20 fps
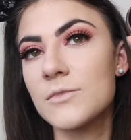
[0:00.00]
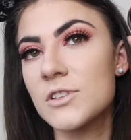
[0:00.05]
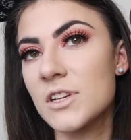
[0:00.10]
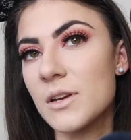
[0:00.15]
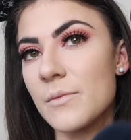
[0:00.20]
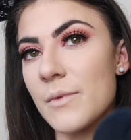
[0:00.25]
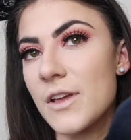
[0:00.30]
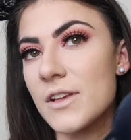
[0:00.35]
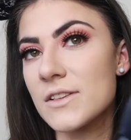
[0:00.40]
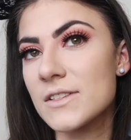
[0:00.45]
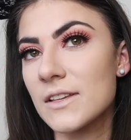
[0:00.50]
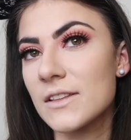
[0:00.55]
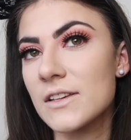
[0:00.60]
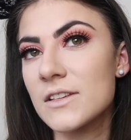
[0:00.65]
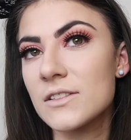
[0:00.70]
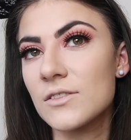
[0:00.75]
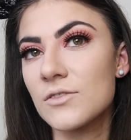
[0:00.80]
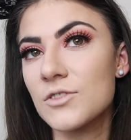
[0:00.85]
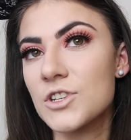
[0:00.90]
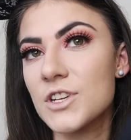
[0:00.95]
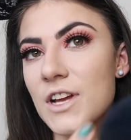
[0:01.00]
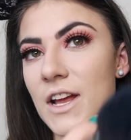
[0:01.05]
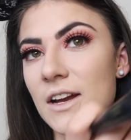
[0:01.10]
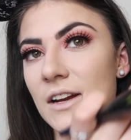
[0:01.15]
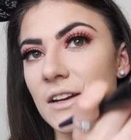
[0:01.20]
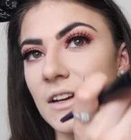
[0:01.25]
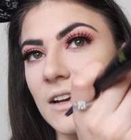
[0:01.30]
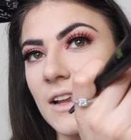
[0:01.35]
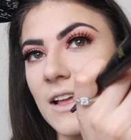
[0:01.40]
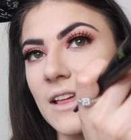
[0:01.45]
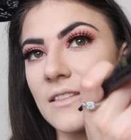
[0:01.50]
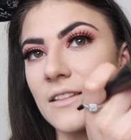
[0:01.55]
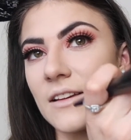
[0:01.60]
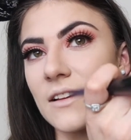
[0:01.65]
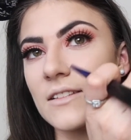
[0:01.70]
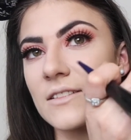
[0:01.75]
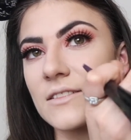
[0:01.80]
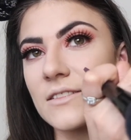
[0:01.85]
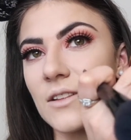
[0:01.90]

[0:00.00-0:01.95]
I'm just going to be using this little shade underneath it.